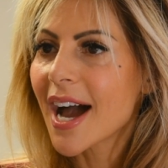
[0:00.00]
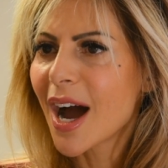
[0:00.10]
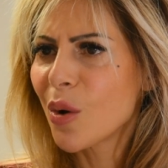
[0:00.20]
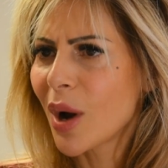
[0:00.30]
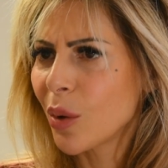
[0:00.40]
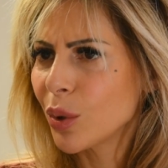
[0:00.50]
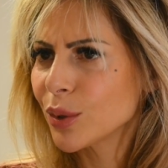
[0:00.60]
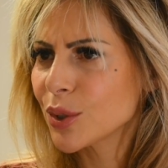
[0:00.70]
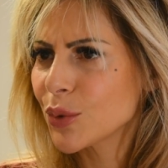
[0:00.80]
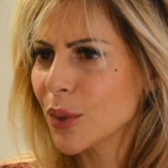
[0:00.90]
so how
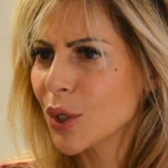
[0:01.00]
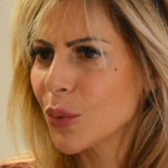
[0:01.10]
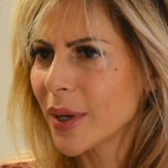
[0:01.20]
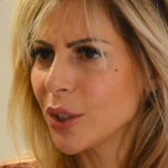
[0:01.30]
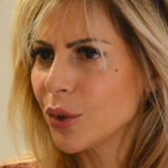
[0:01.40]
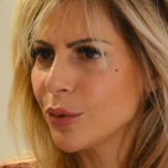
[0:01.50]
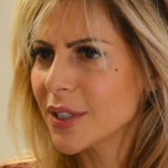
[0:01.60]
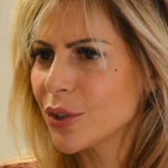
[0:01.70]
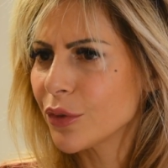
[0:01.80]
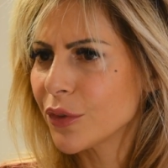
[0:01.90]
old were you when you
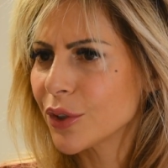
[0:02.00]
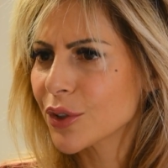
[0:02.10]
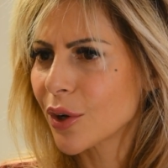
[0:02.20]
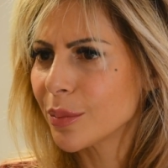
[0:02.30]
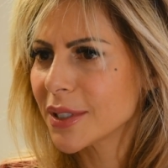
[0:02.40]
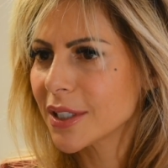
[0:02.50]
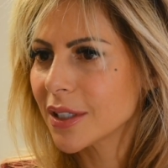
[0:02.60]
did your first competition?